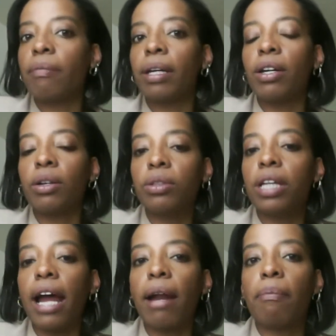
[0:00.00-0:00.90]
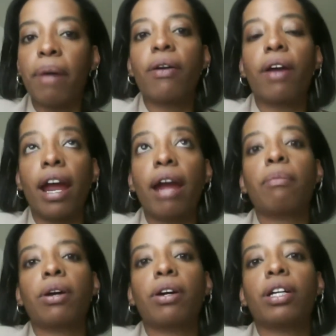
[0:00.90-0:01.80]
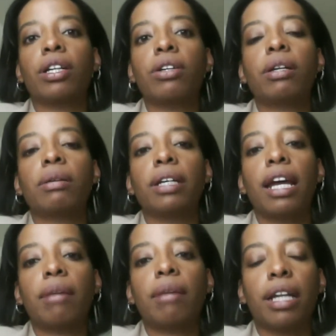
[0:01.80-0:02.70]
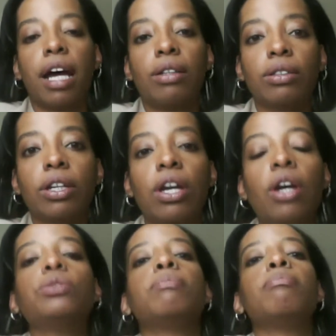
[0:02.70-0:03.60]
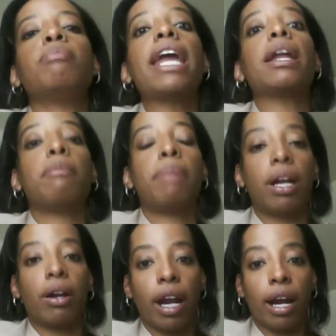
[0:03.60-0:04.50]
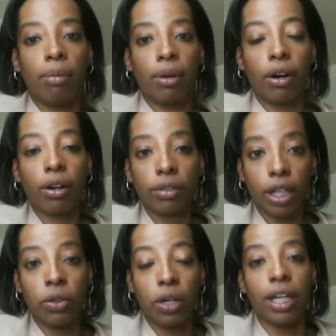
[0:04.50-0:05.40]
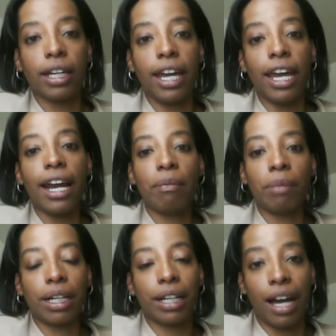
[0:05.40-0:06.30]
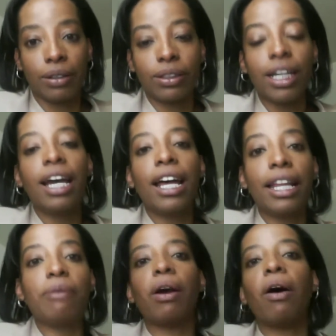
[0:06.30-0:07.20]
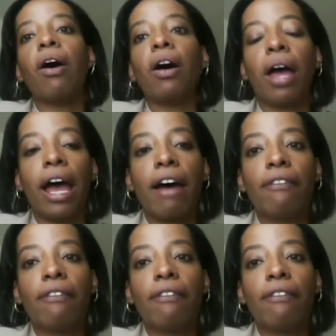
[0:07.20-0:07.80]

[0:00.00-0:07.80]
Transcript: I mean, who's had a better hamburger than you can get at McDonald's? Who's made a better hamburger than you can get at McDonald's? I think we all have.